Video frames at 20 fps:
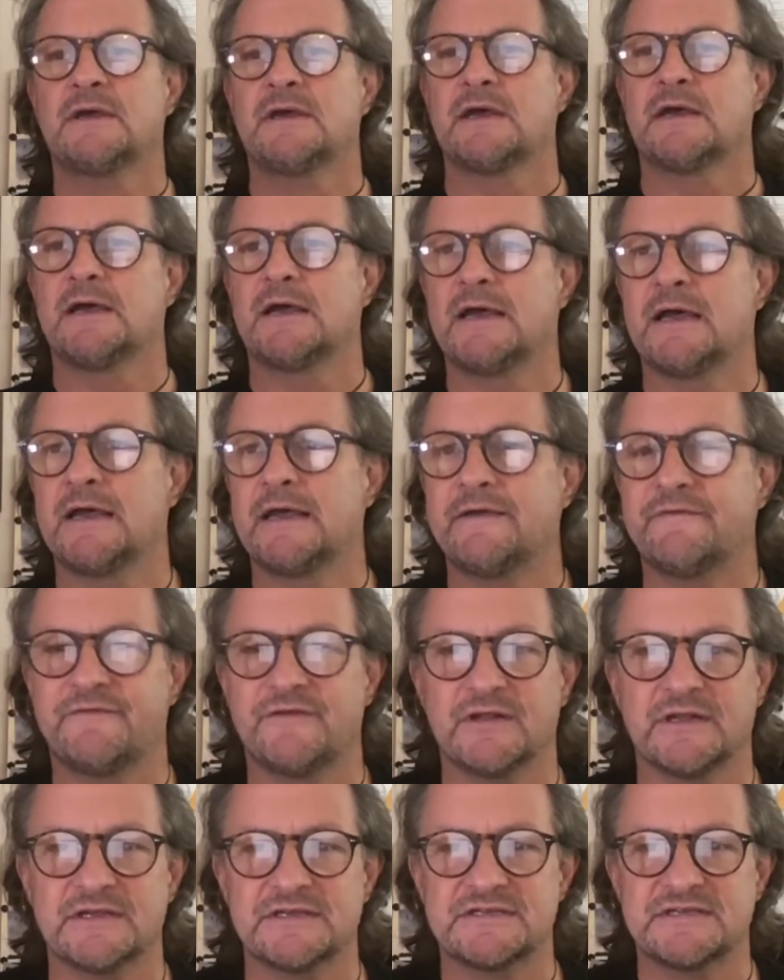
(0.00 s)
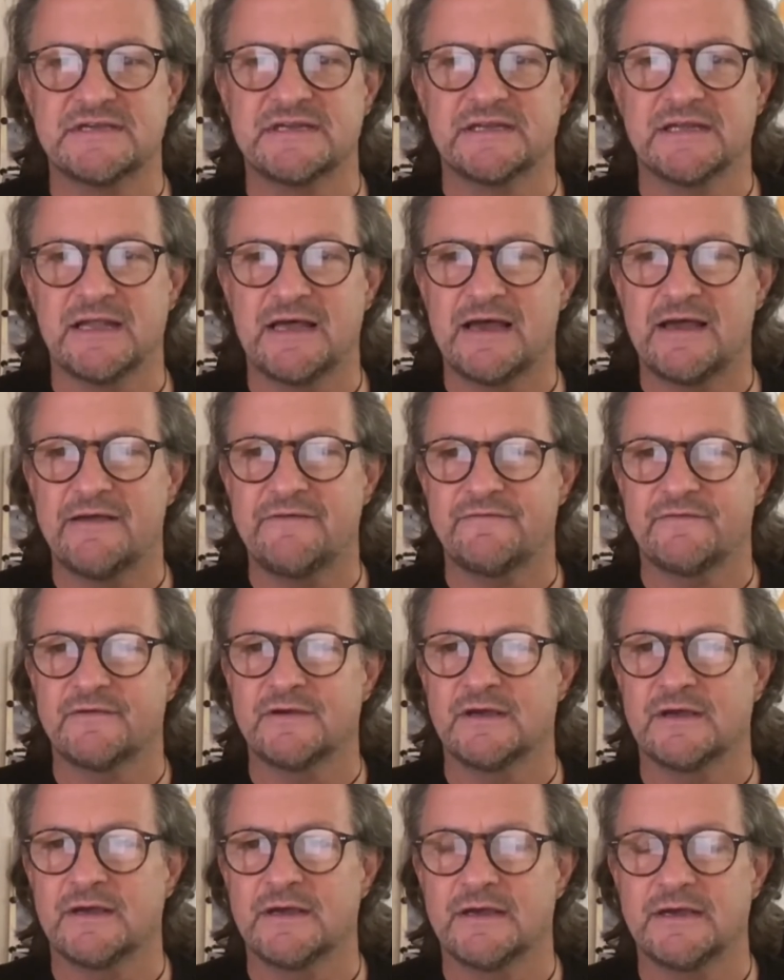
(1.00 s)
If you're listening live,
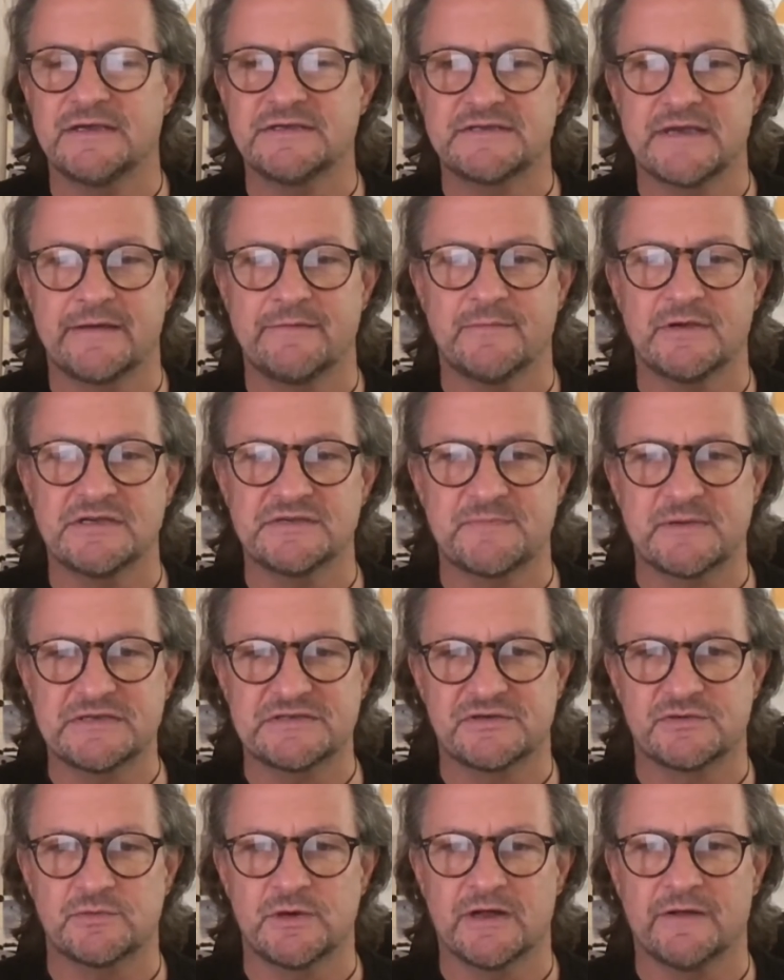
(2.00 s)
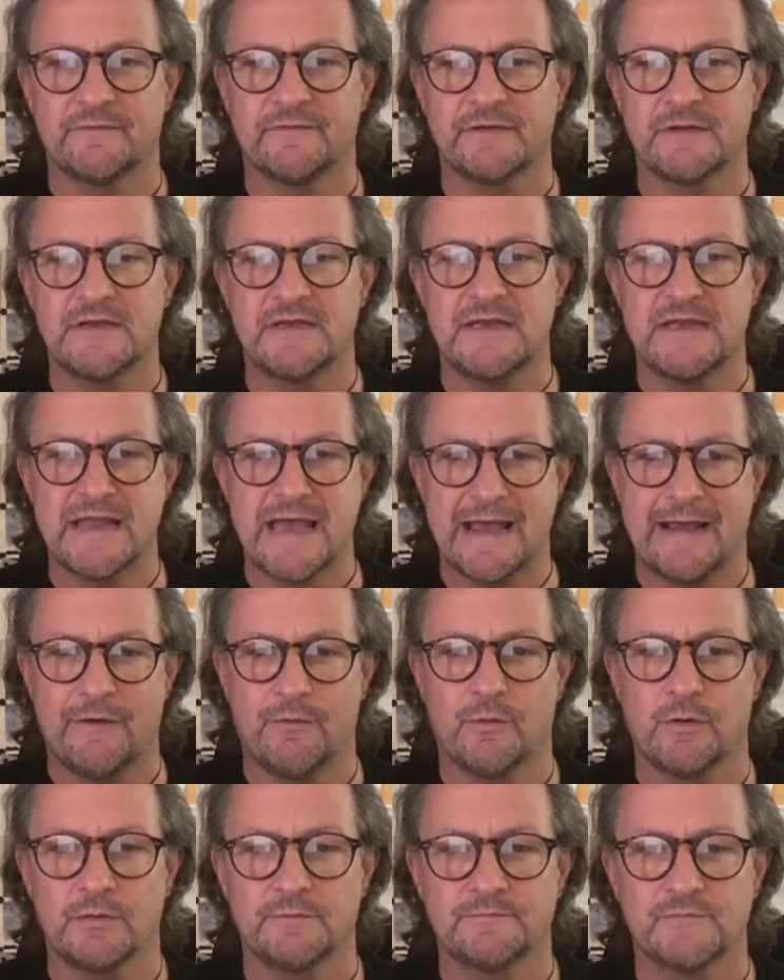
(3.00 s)
it's 8 minutes past 12
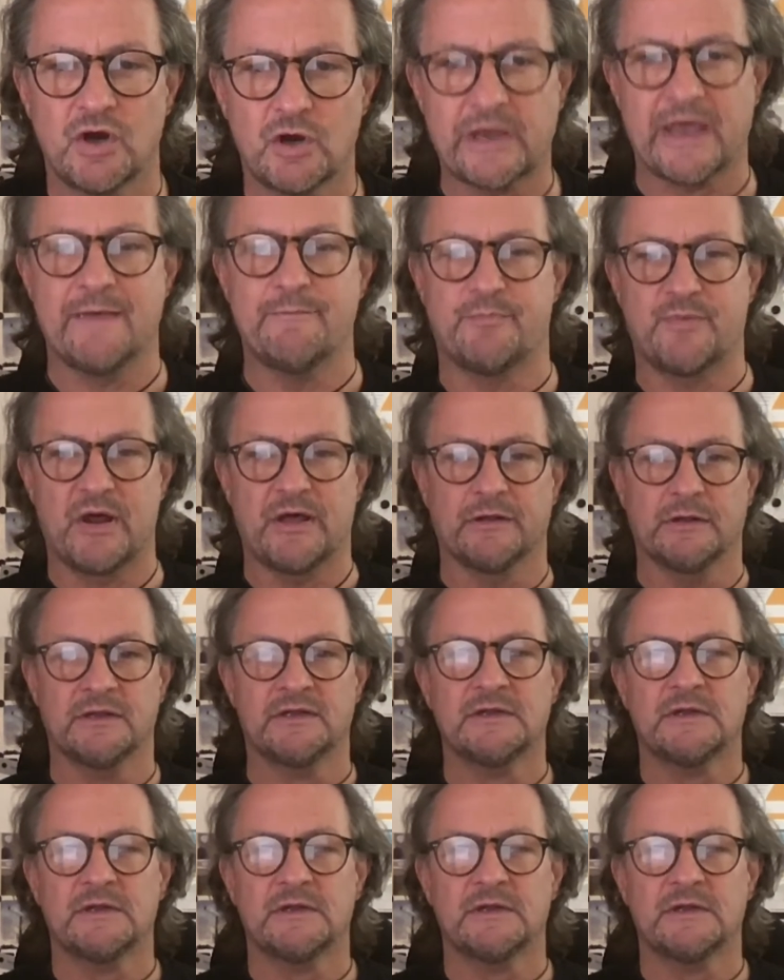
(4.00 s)
now. Okay, brill.